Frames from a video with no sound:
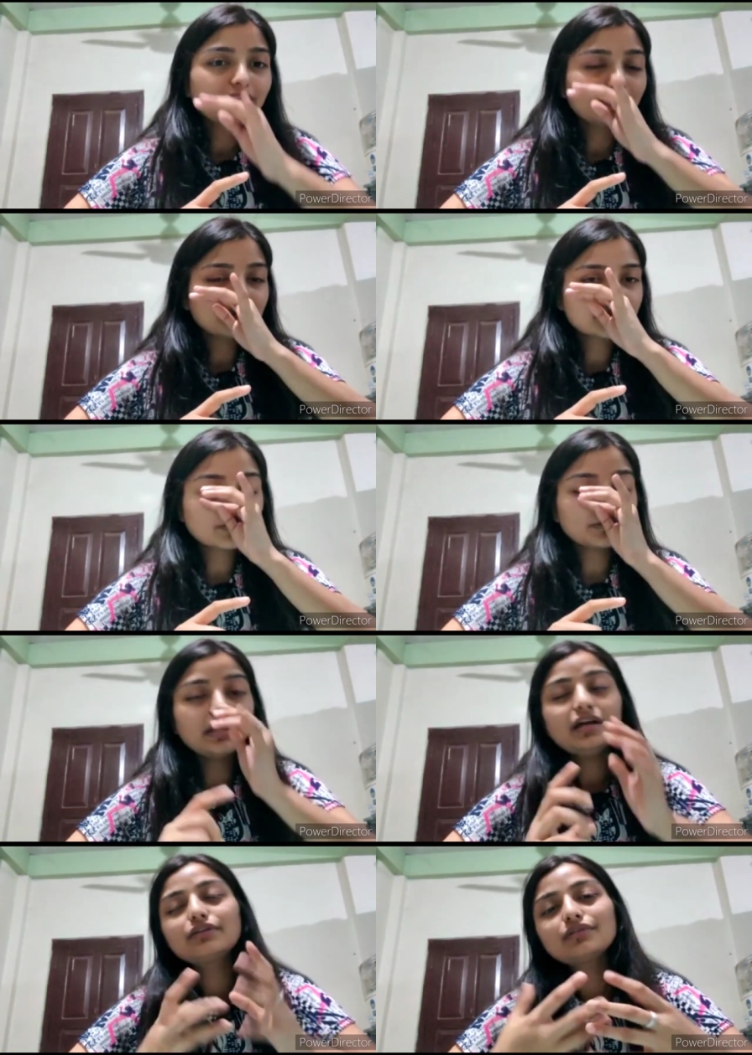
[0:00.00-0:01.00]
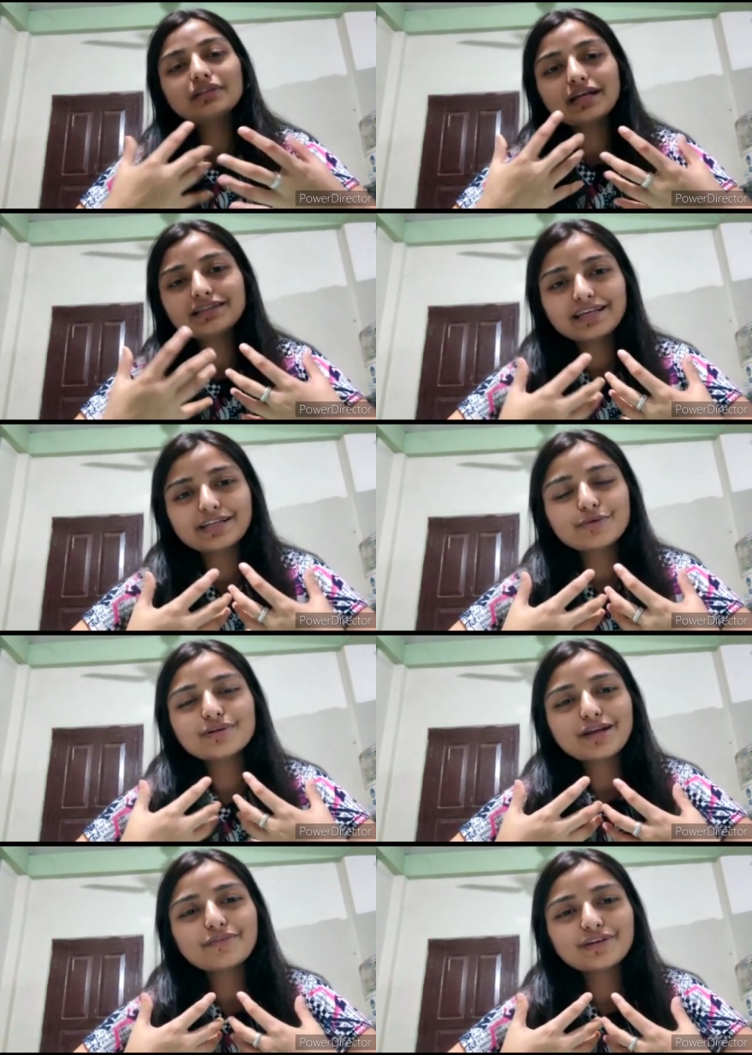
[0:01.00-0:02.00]
there is no no nothing you
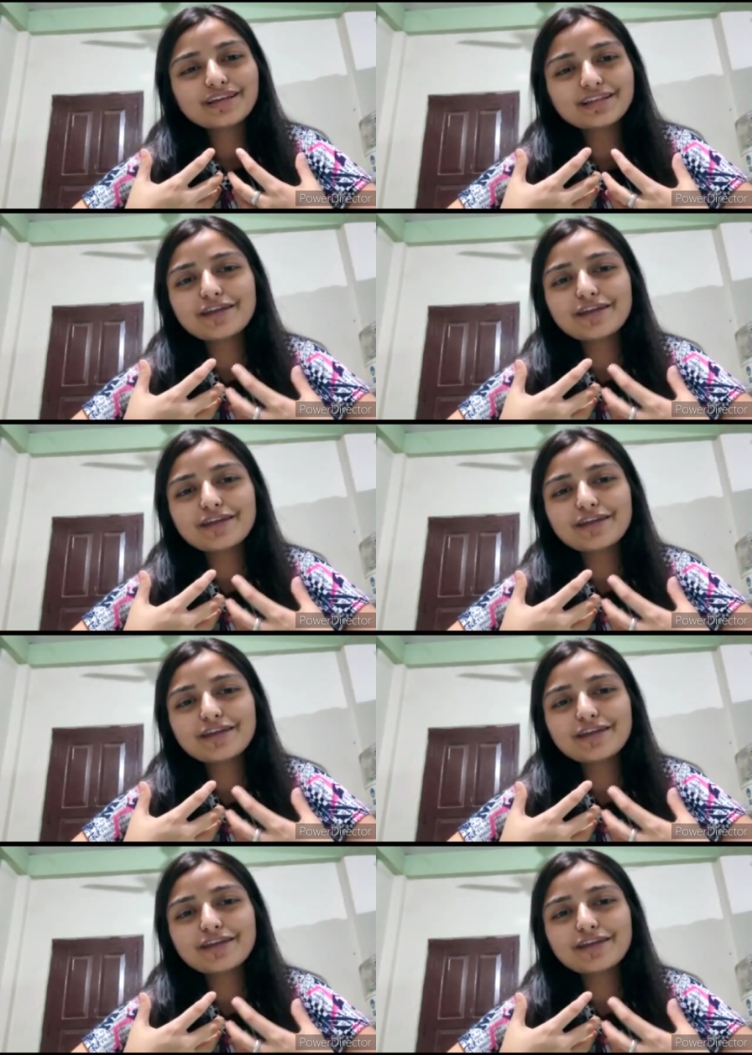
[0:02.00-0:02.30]
would never